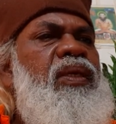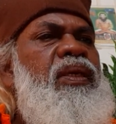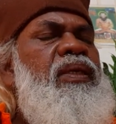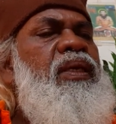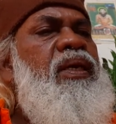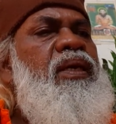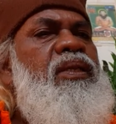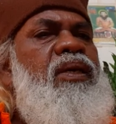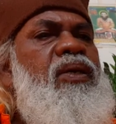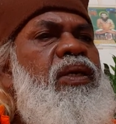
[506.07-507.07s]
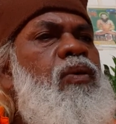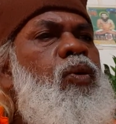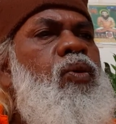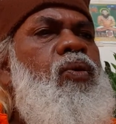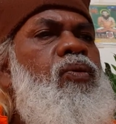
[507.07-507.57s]
Here the
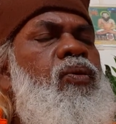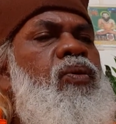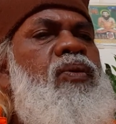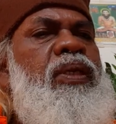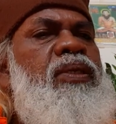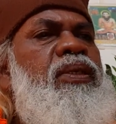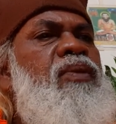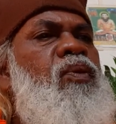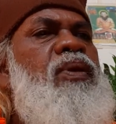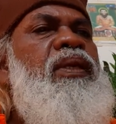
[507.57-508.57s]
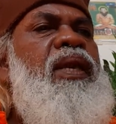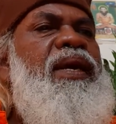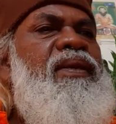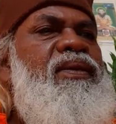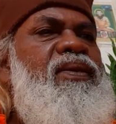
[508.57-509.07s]
Guru is a old
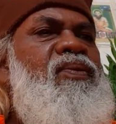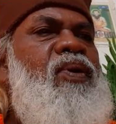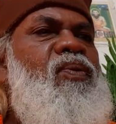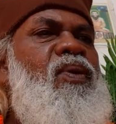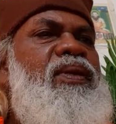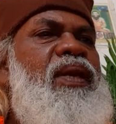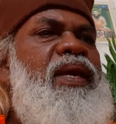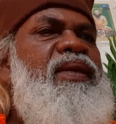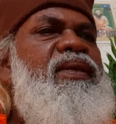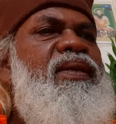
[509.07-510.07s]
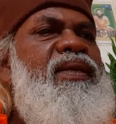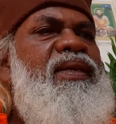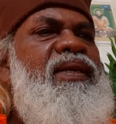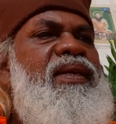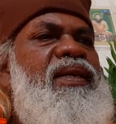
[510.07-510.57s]
lion, your old lion.
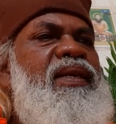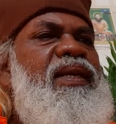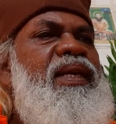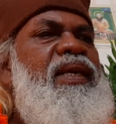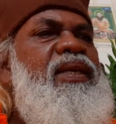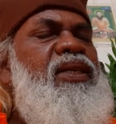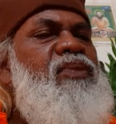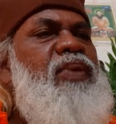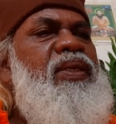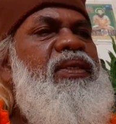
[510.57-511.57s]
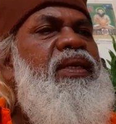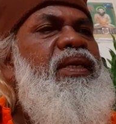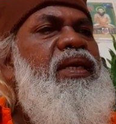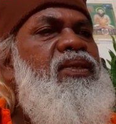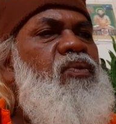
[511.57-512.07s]
It is mentioned
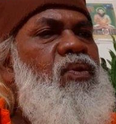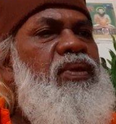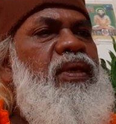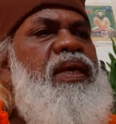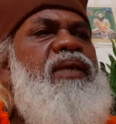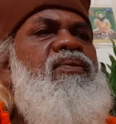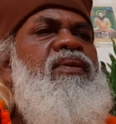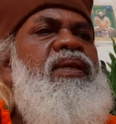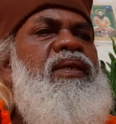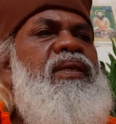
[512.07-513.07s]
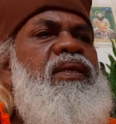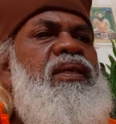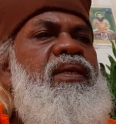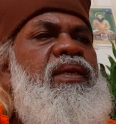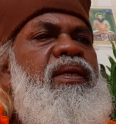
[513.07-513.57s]
as old lion only.
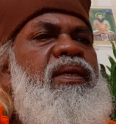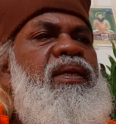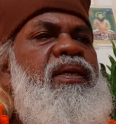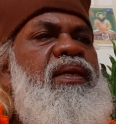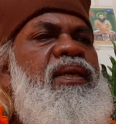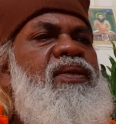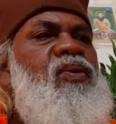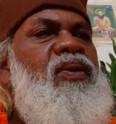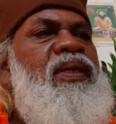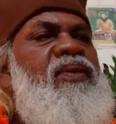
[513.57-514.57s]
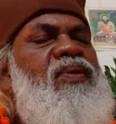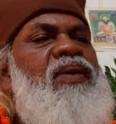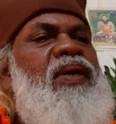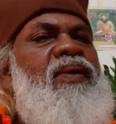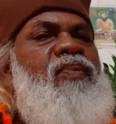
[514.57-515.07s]
So
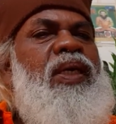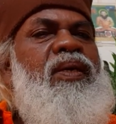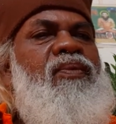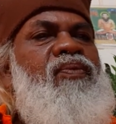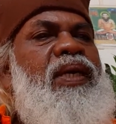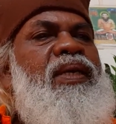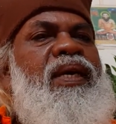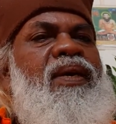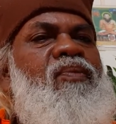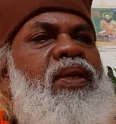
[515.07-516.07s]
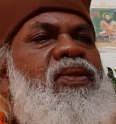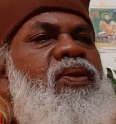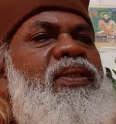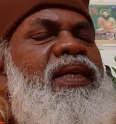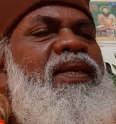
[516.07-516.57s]
anyway, by fun I am
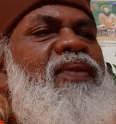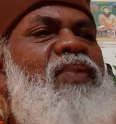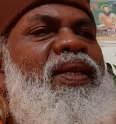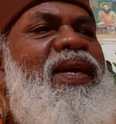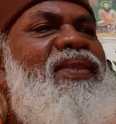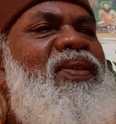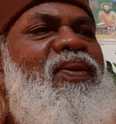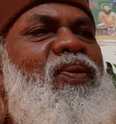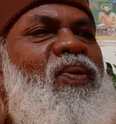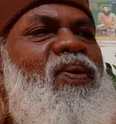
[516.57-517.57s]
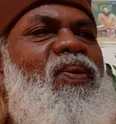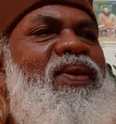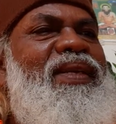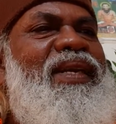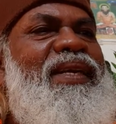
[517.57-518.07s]
also telling as your
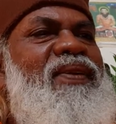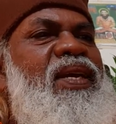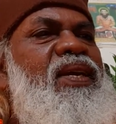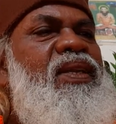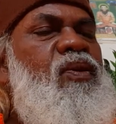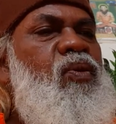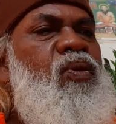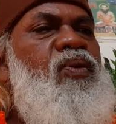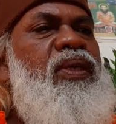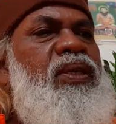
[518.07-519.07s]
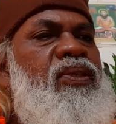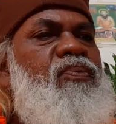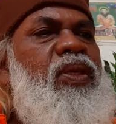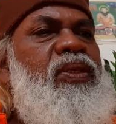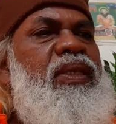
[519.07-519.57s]
old lion. The Guru is
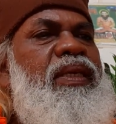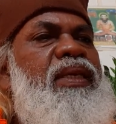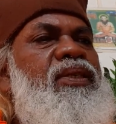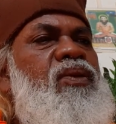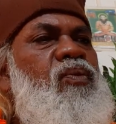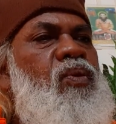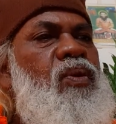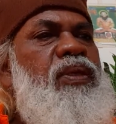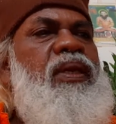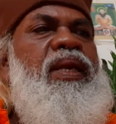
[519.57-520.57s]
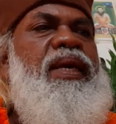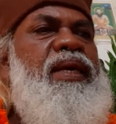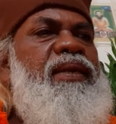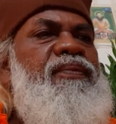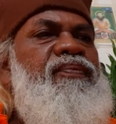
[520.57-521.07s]
mentioned as an old lion.